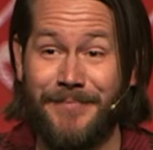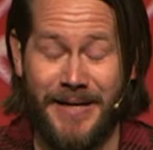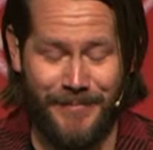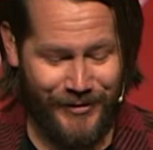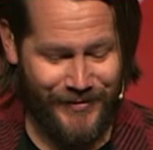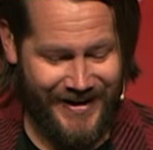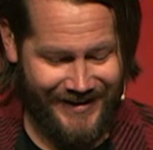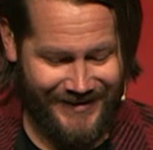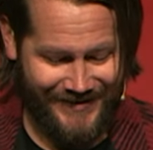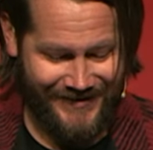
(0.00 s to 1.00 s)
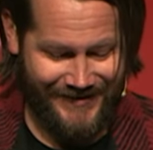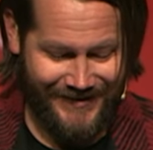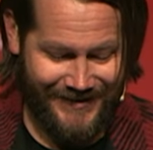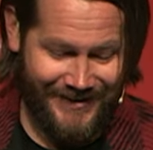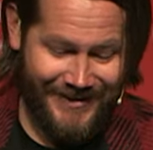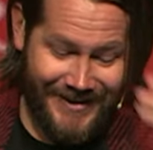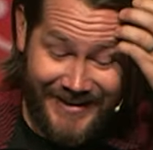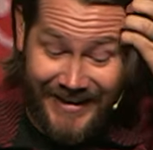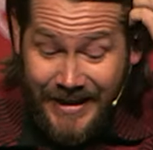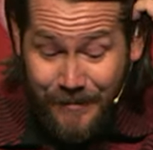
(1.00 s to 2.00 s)
people are ready.
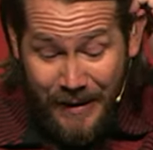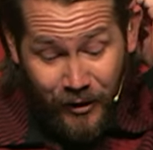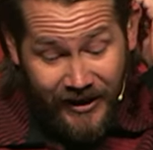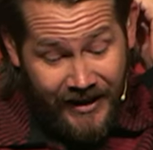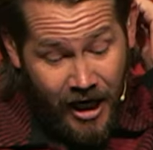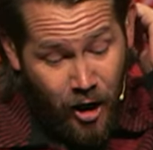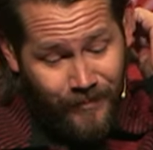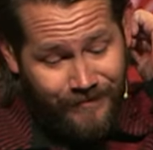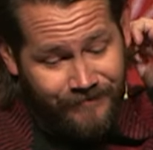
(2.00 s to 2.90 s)
16 people are getting hope.